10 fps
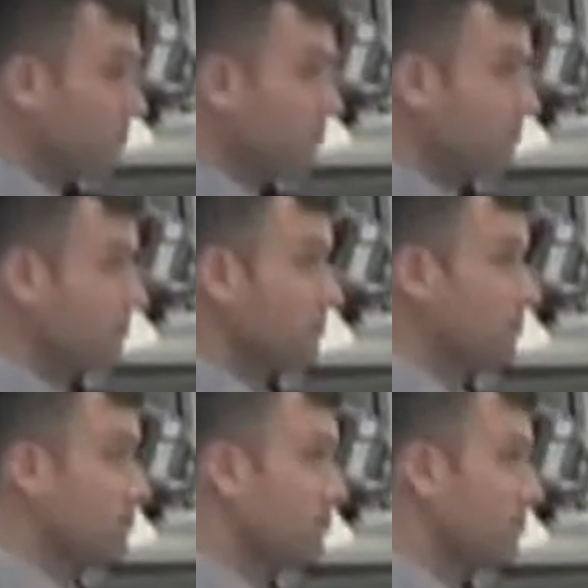
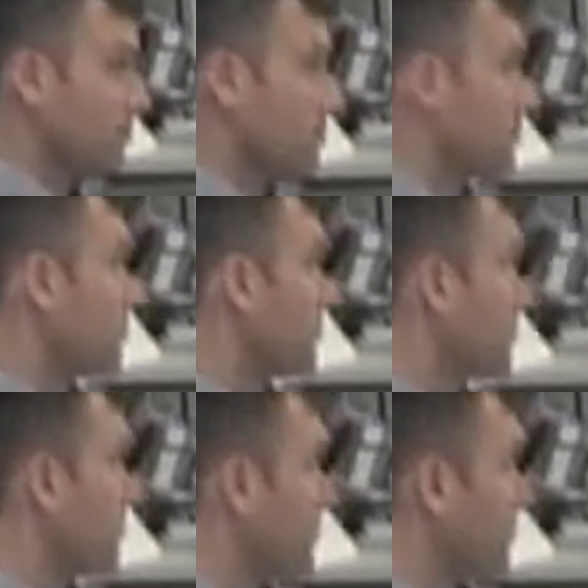
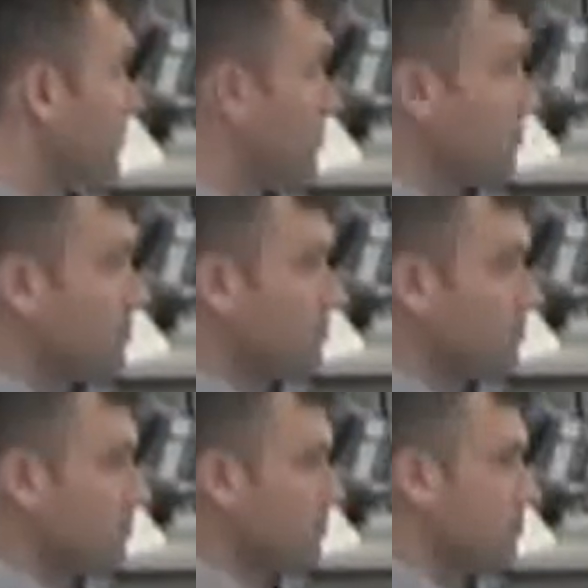
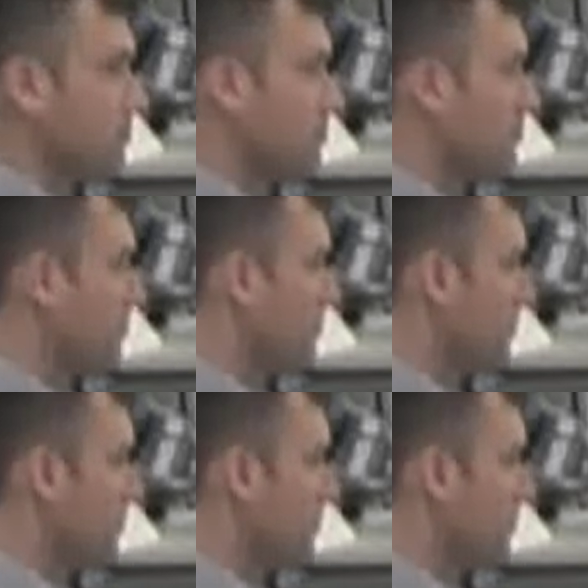[no speech]